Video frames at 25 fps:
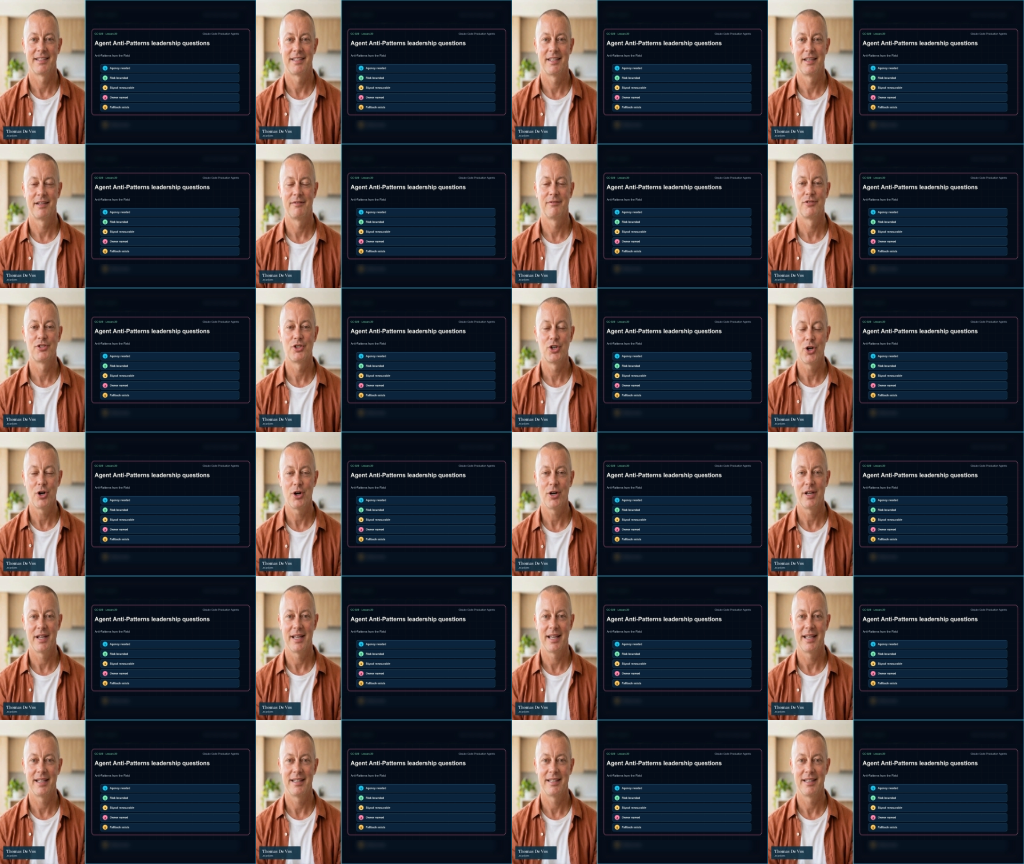instead of
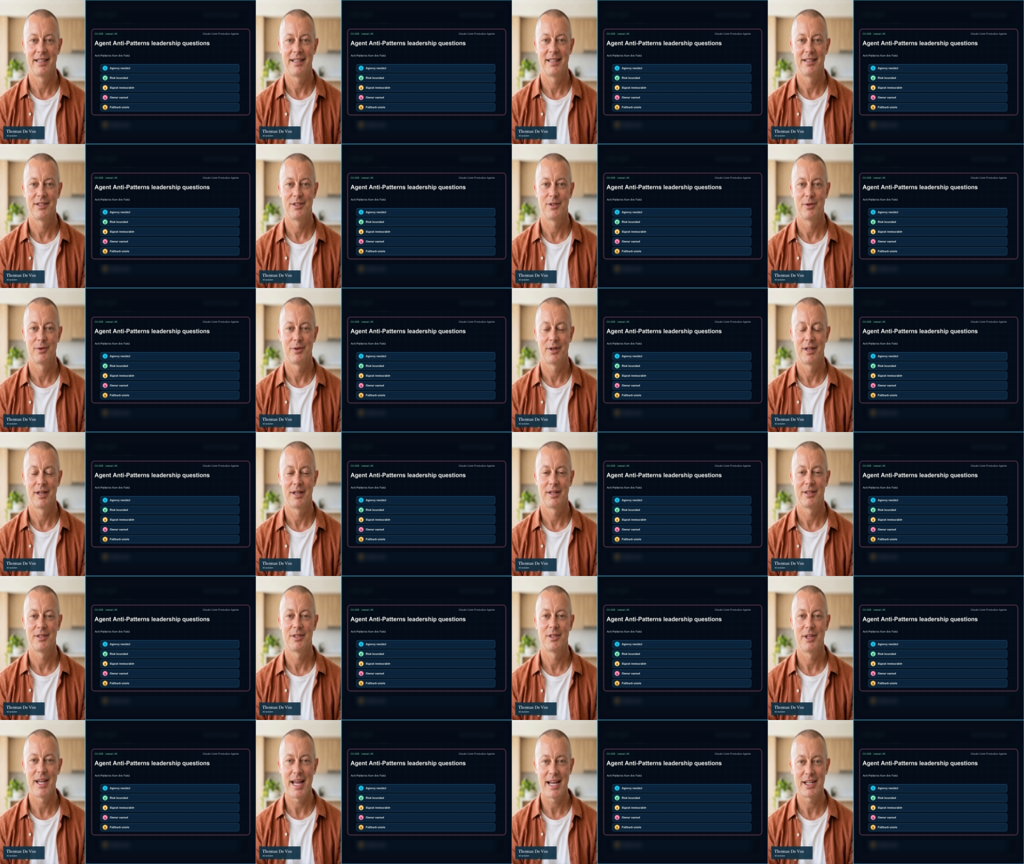turning it into
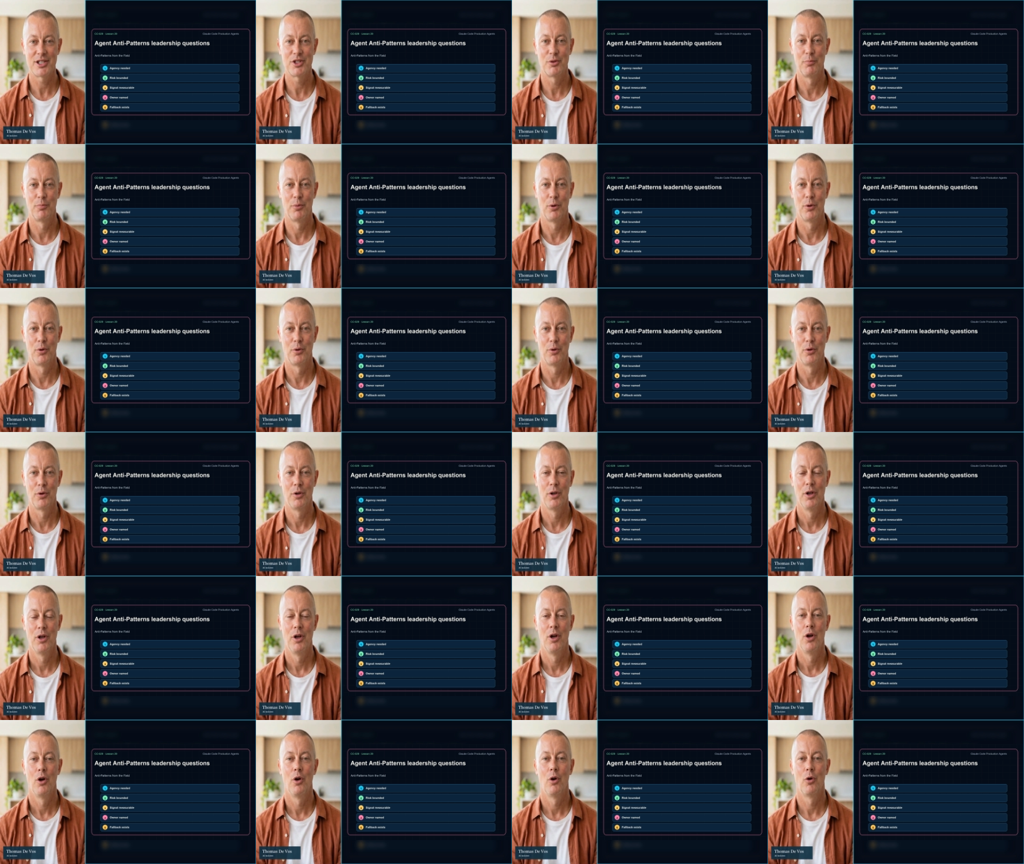another
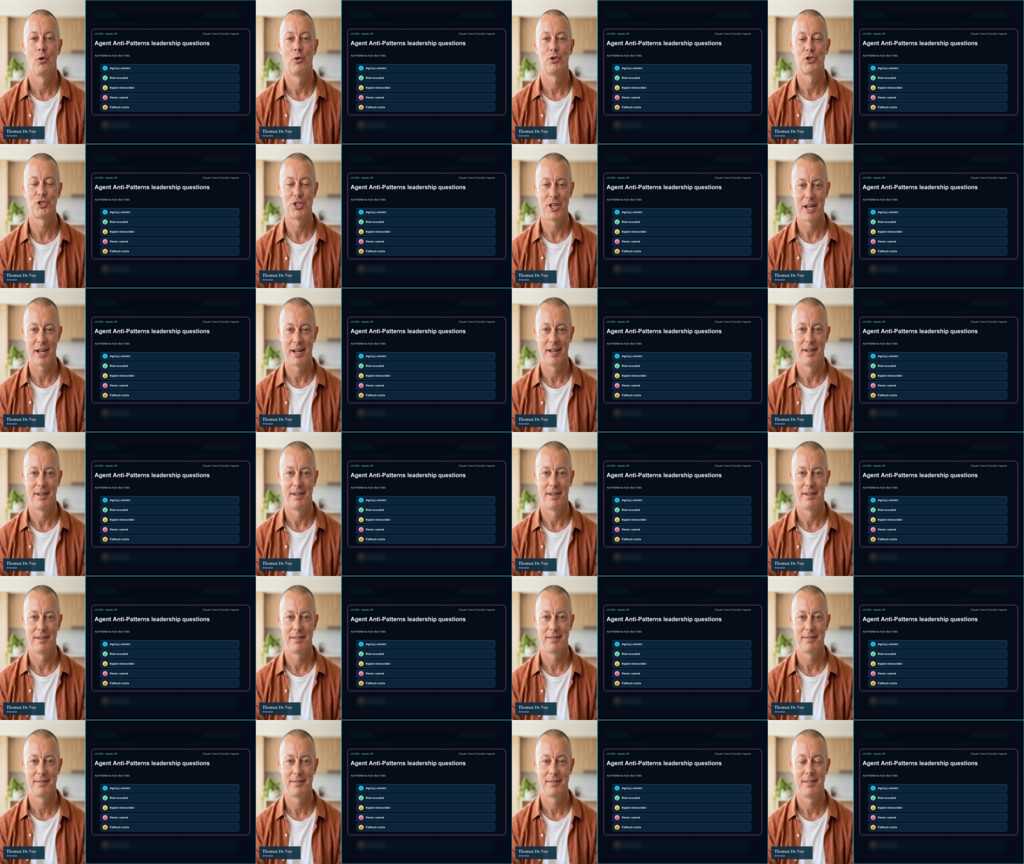dashboard or
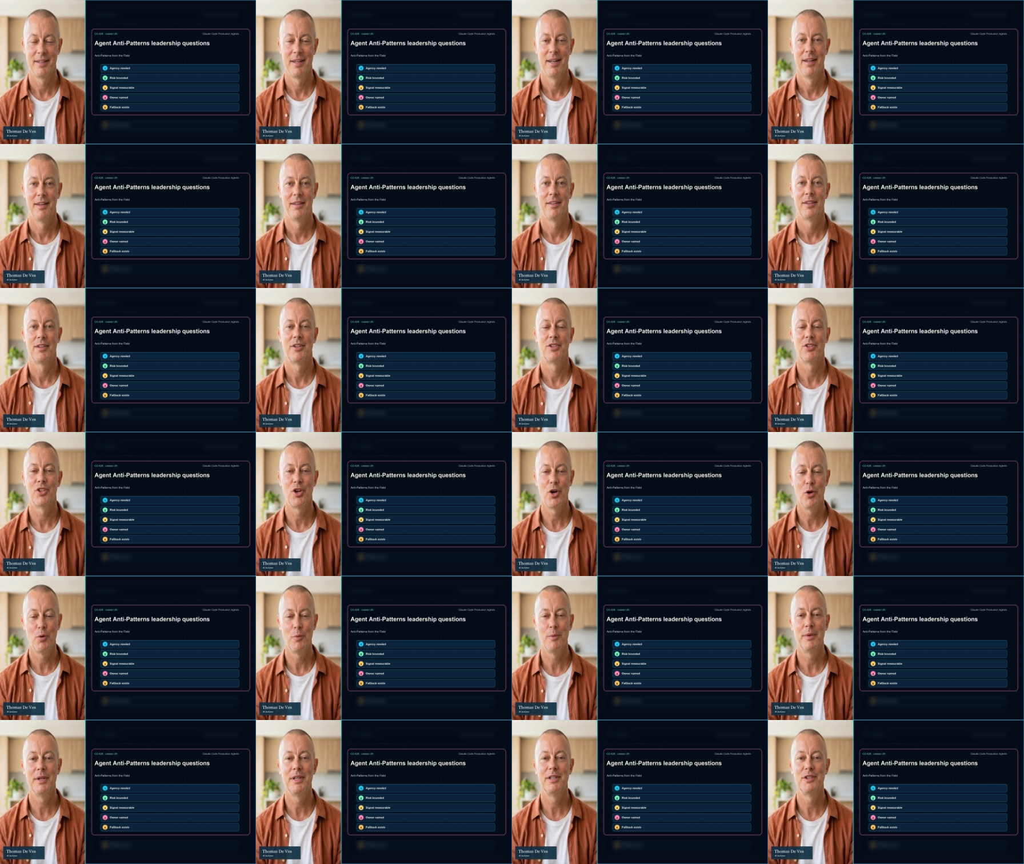checklist that
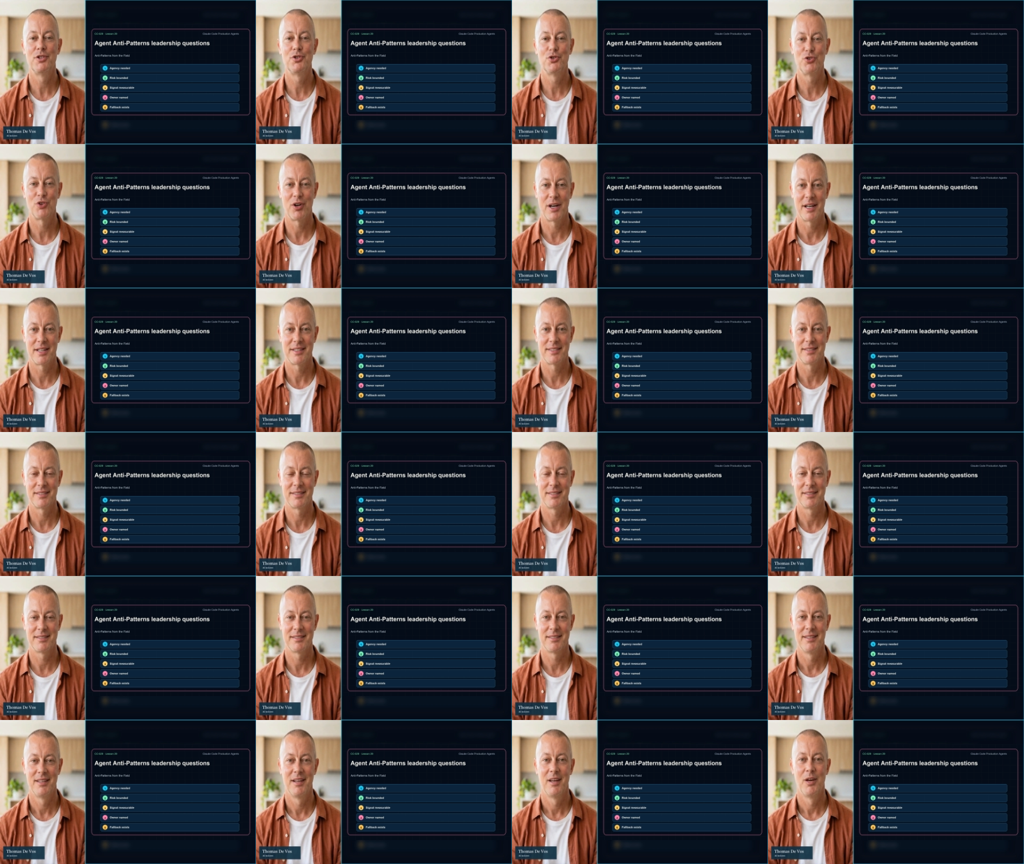nobody
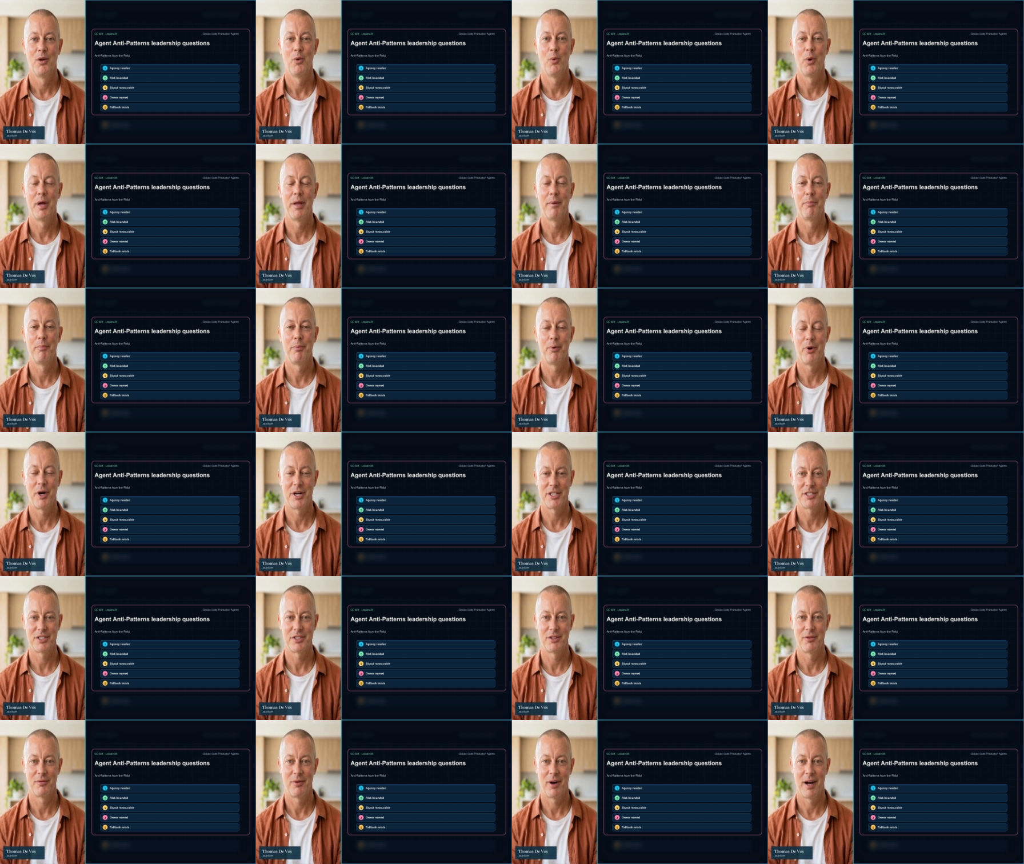trusts when
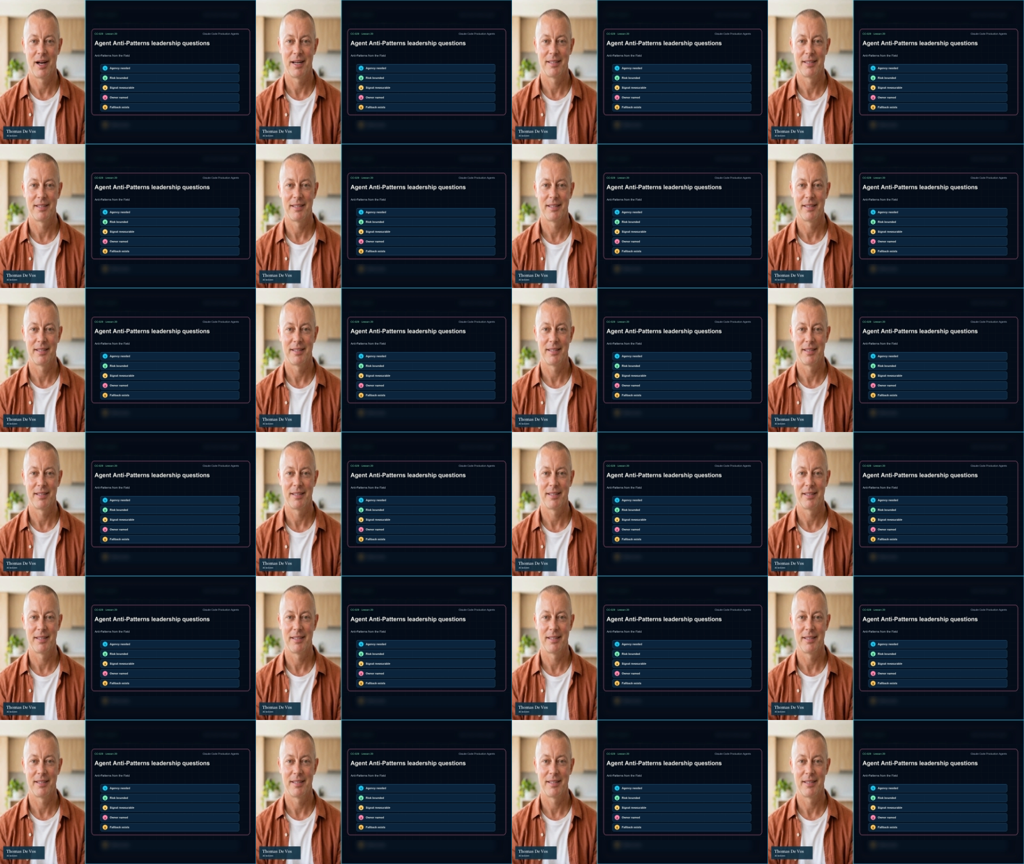pressure